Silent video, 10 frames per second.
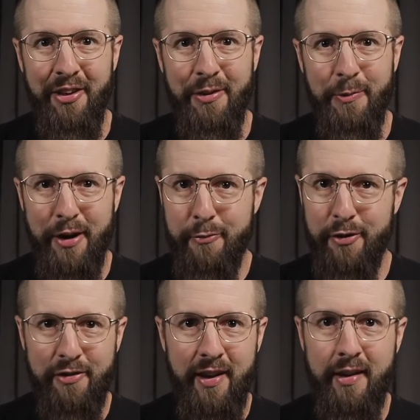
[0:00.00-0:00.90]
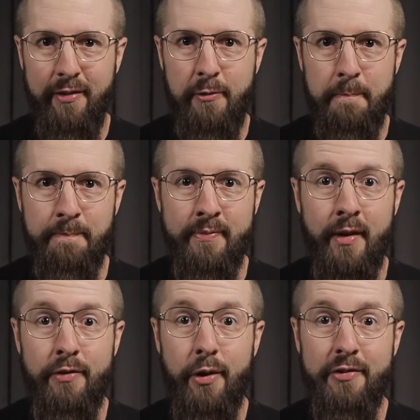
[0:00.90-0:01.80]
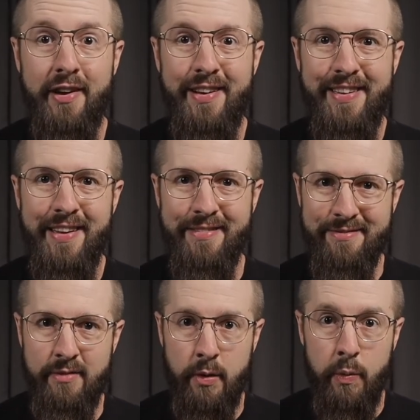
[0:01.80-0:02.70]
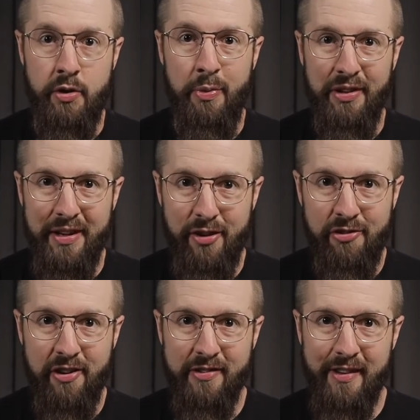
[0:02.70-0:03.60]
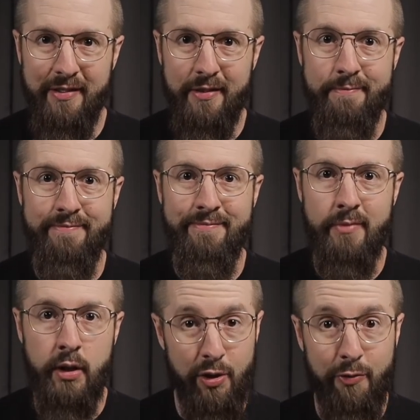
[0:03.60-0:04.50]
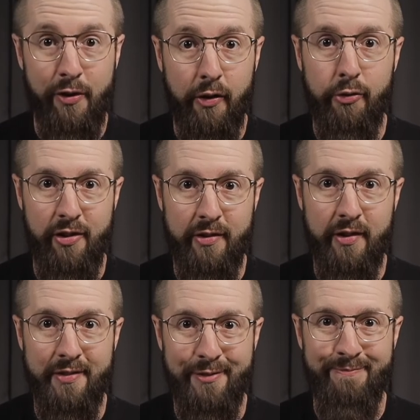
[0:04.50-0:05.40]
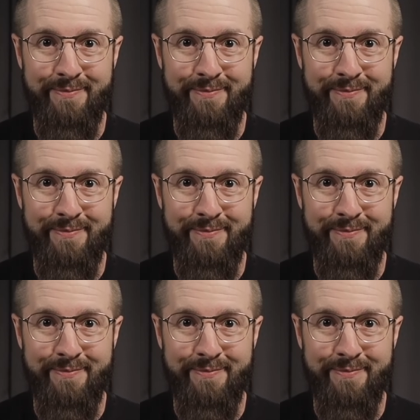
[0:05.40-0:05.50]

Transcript: Whatever it takes. So I'll say it again. When you believe in Jesus, you follow Jesus.